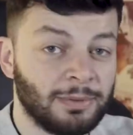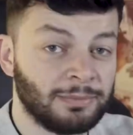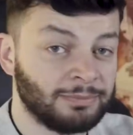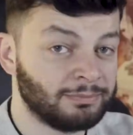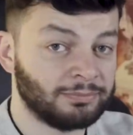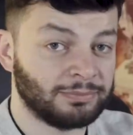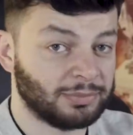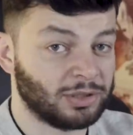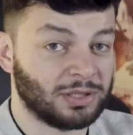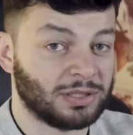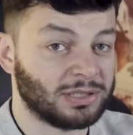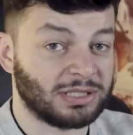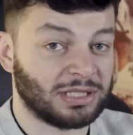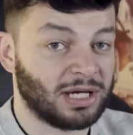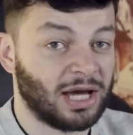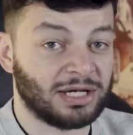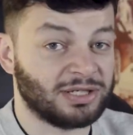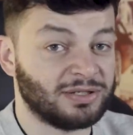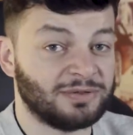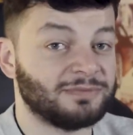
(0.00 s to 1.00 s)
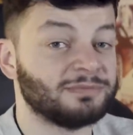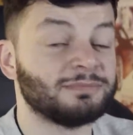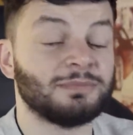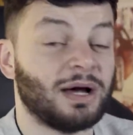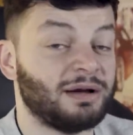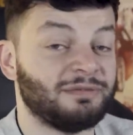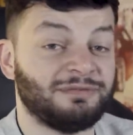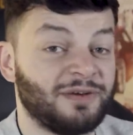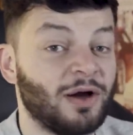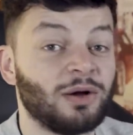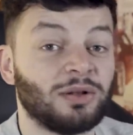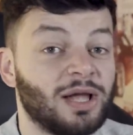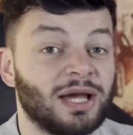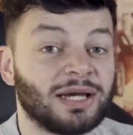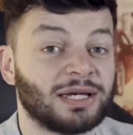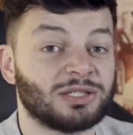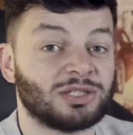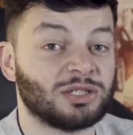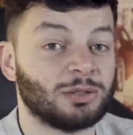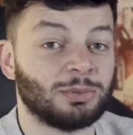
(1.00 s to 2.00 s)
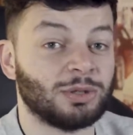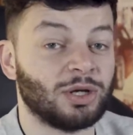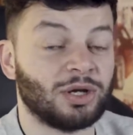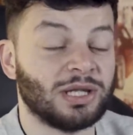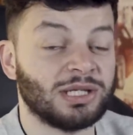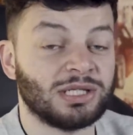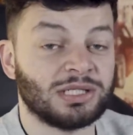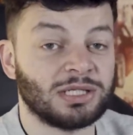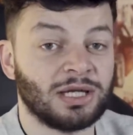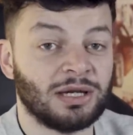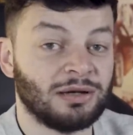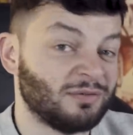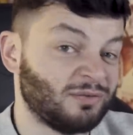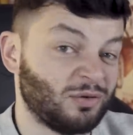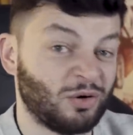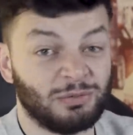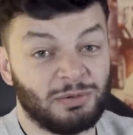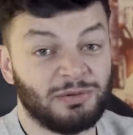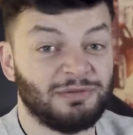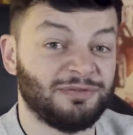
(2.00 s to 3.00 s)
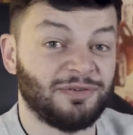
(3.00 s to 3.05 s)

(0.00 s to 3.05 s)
in because I felt like it, to be honest. Thought it'd be